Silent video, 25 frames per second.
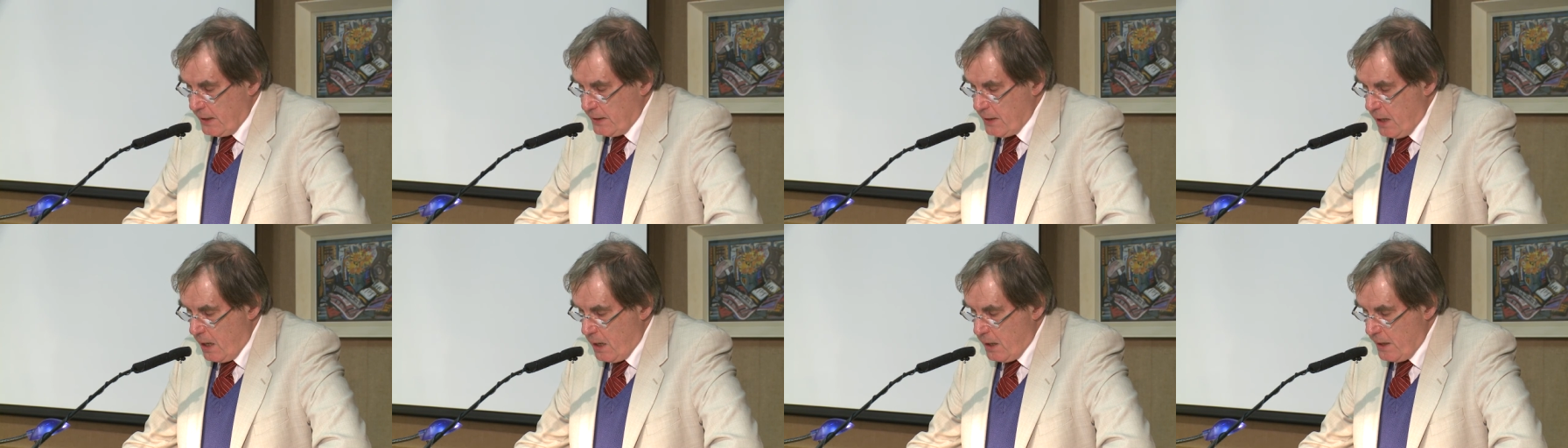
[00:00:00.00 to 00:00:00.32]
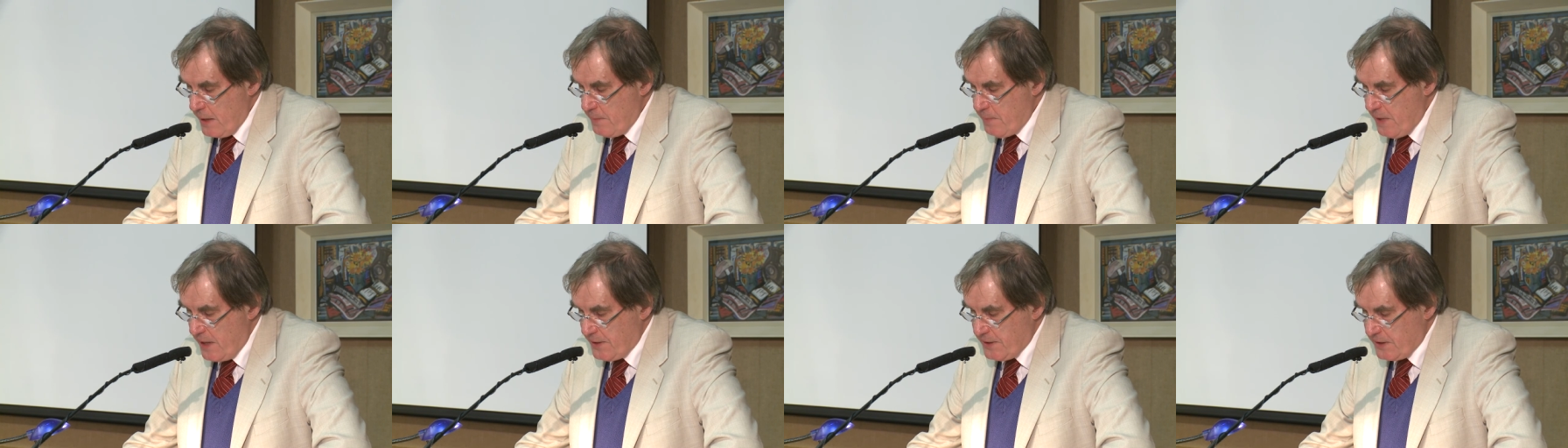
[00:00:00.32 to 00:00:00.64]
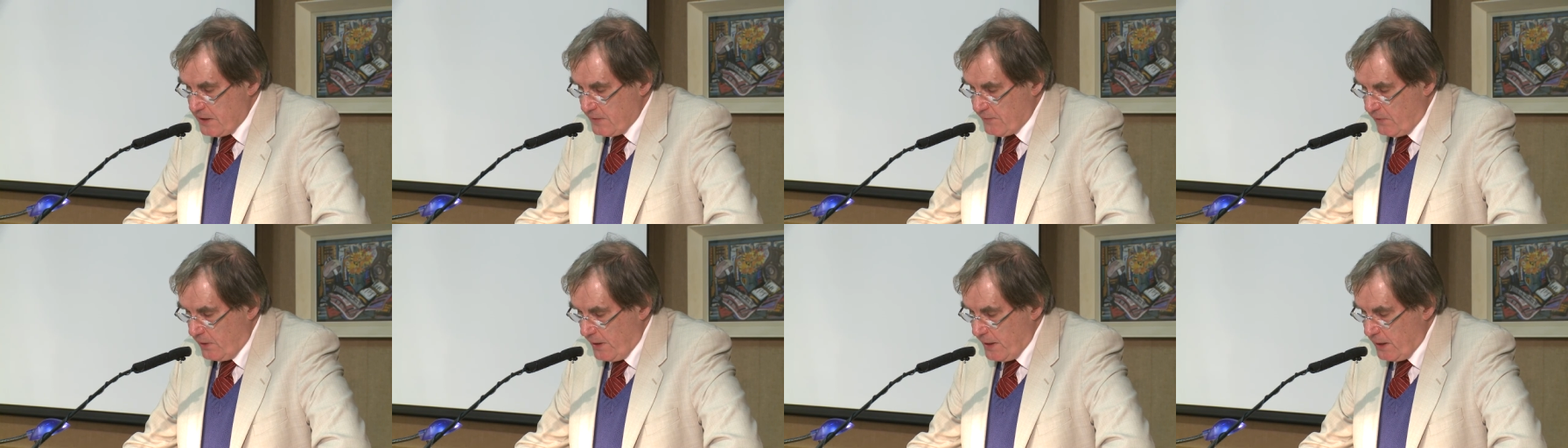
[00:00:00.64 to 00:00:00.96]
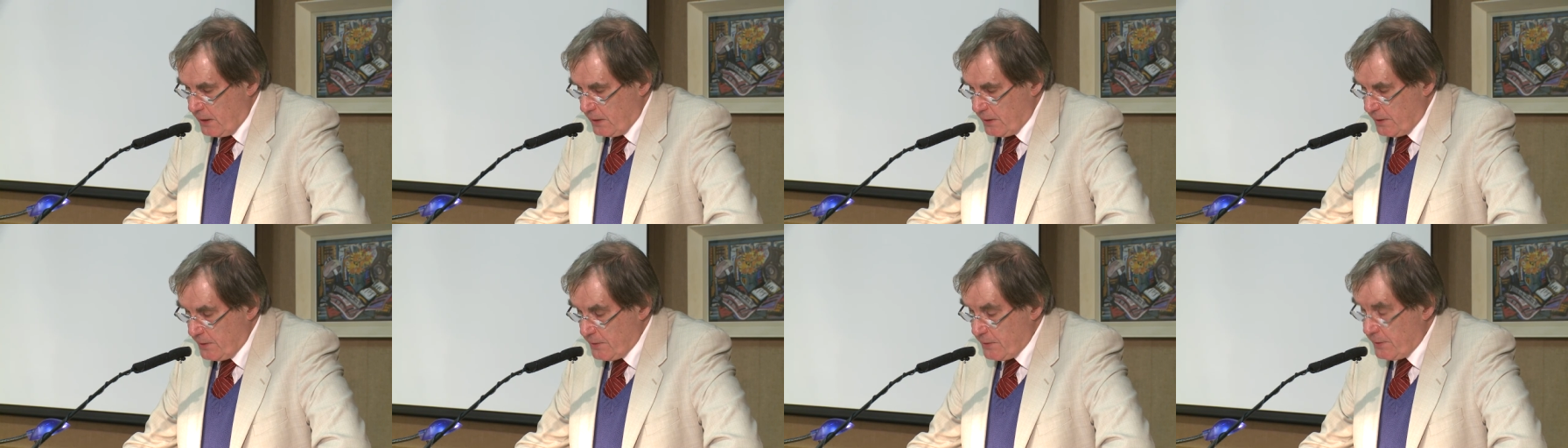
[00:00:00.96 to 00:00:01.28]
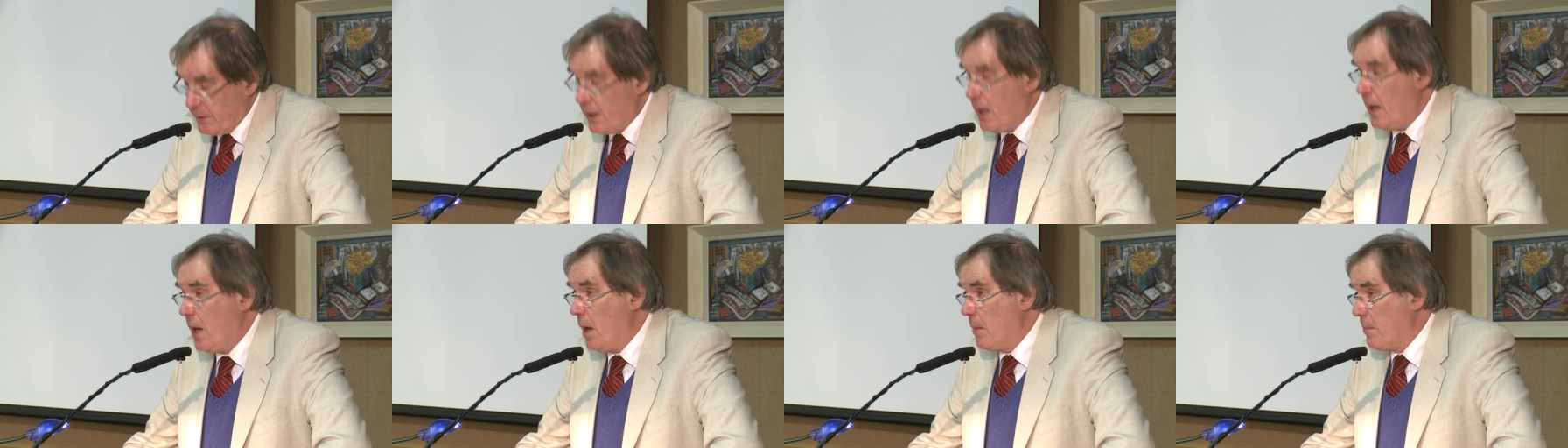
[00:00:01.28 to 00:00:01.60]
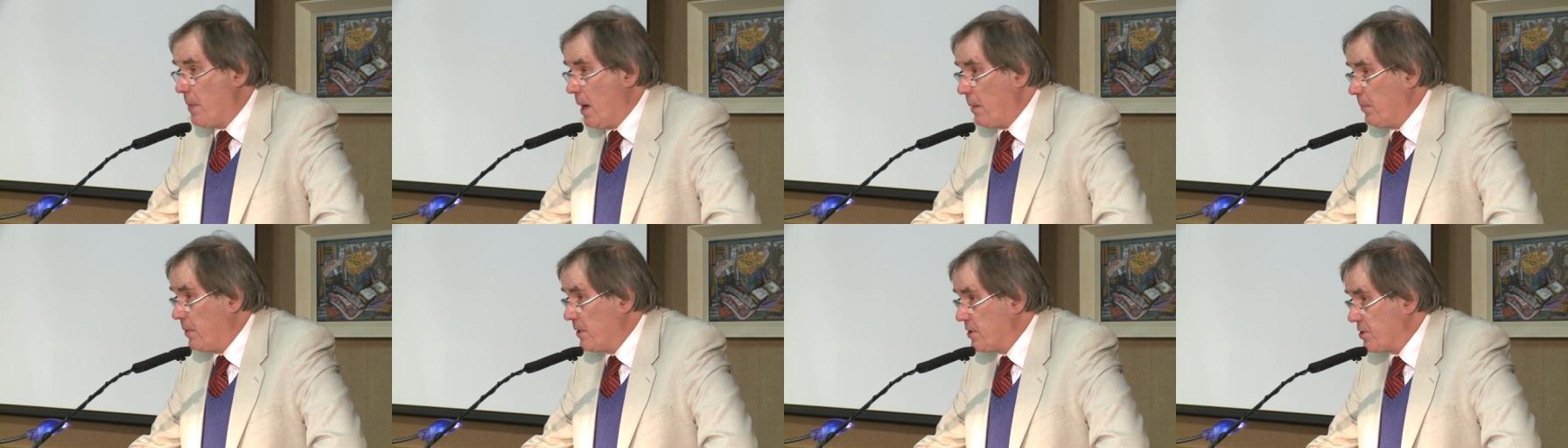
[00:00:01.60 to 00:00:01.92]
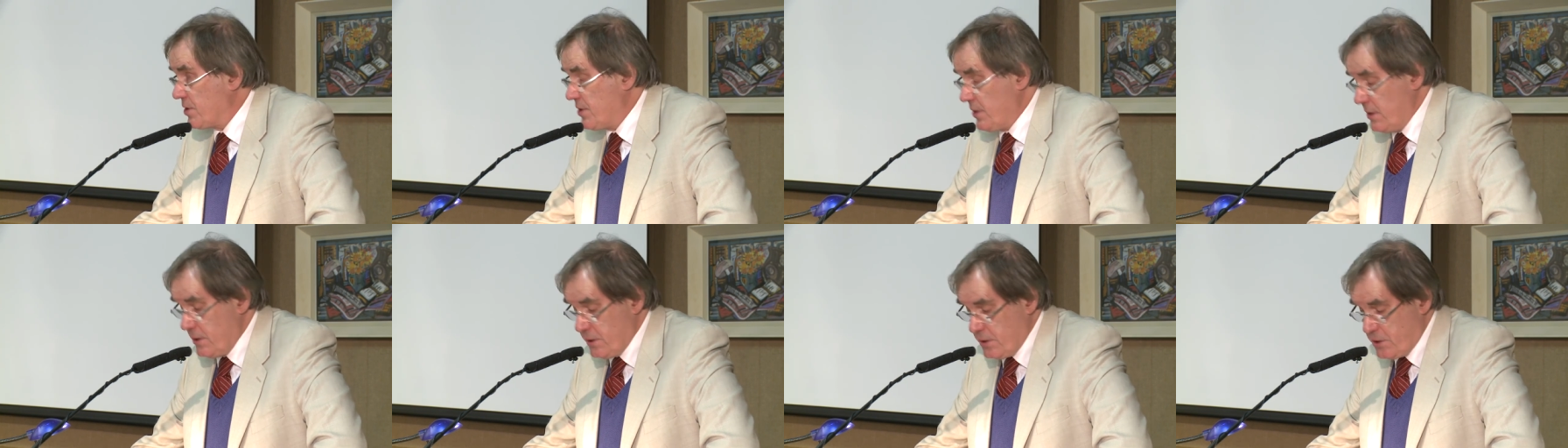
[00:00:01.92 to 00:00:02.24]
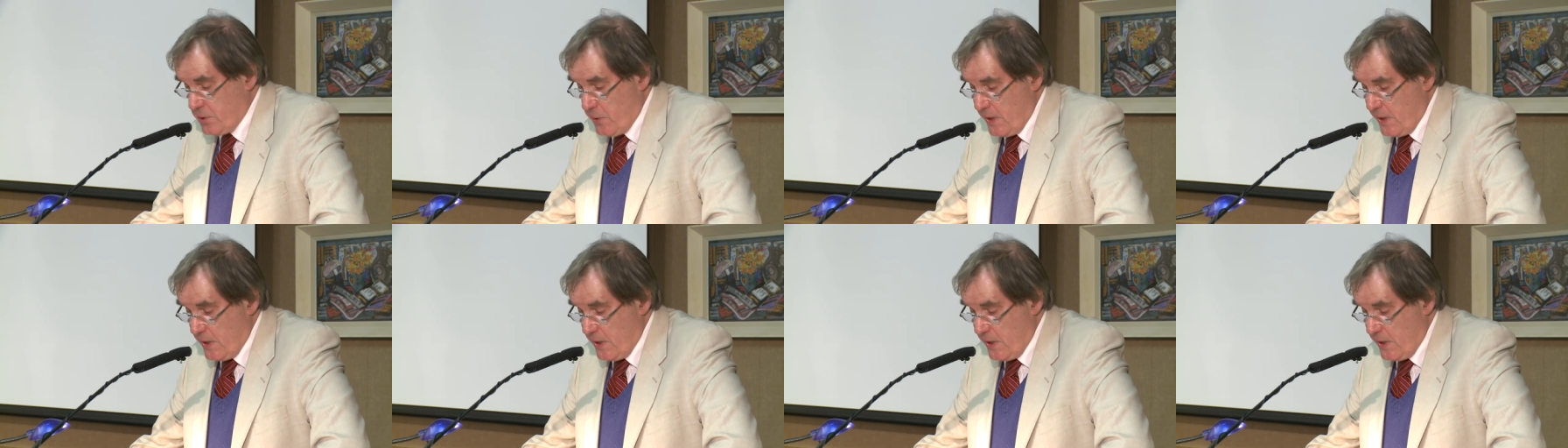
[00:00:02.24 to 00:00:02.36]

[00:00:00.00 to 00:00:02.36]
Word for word: in High Medieval England, published in